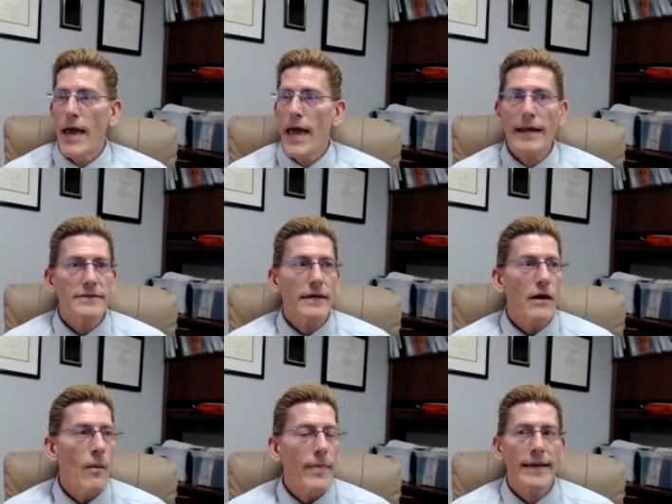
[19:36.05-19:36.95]
And it's like,
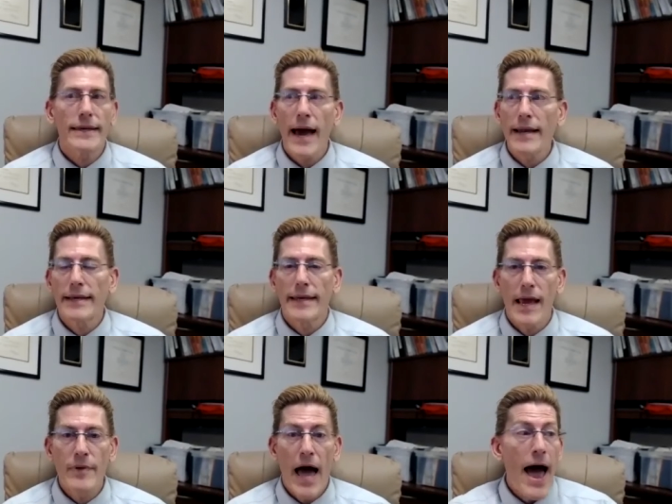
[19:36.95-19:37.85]
oh my God, I
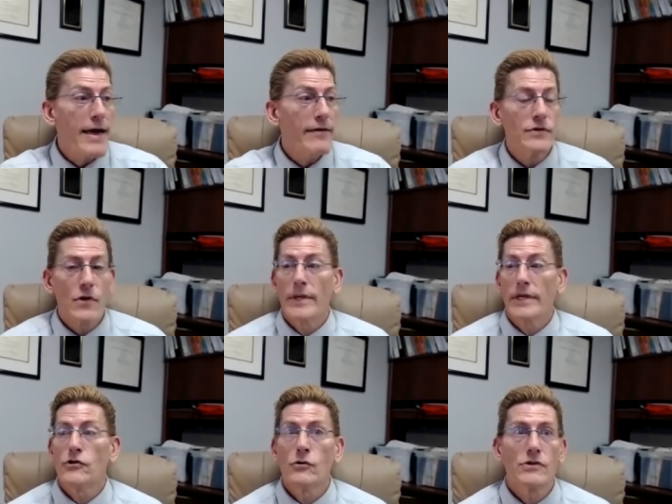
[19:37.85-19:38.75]
can't. I have so many
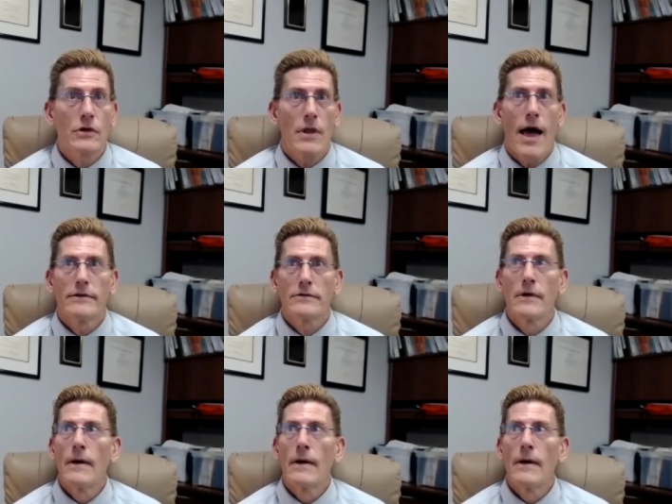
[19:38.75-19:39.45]
Jewish clients.